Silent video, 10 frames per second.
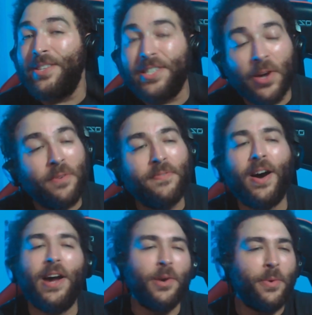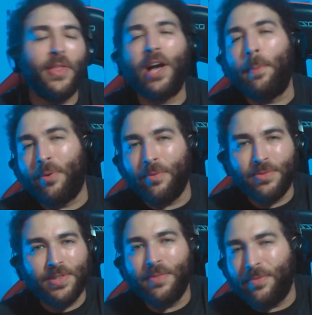so far, I know we're in a couple
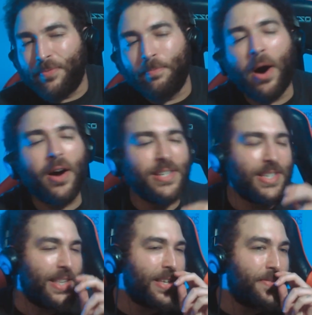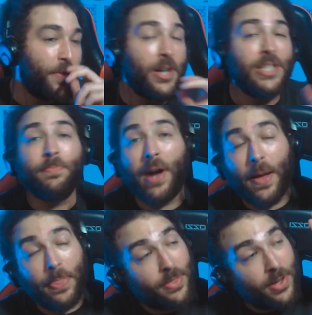bars into this verse, but
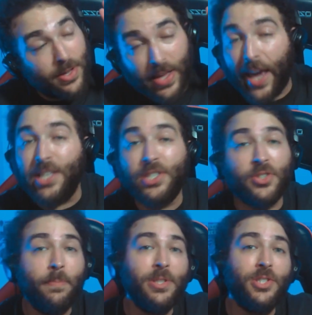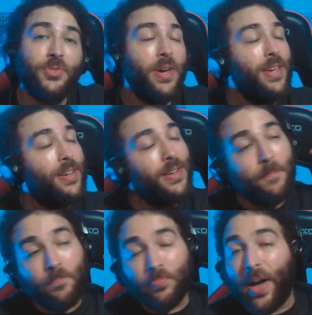on the Ace Trumpets joint,
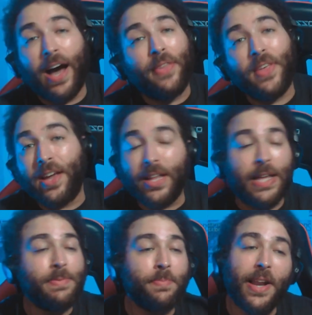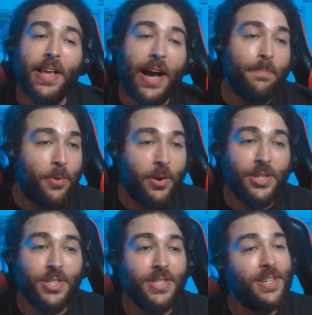I think Clipse might have got
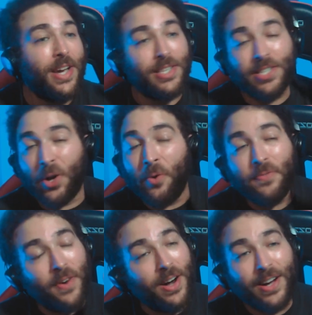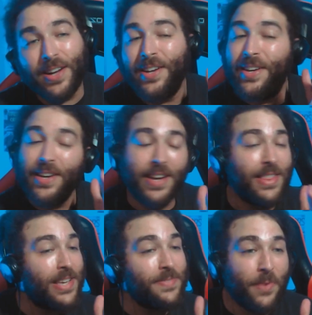Push. And so far,
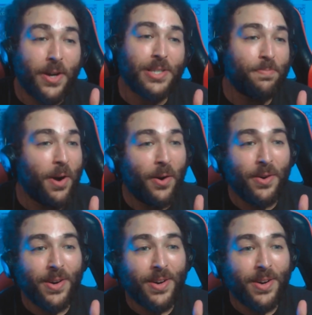in this verse, bro,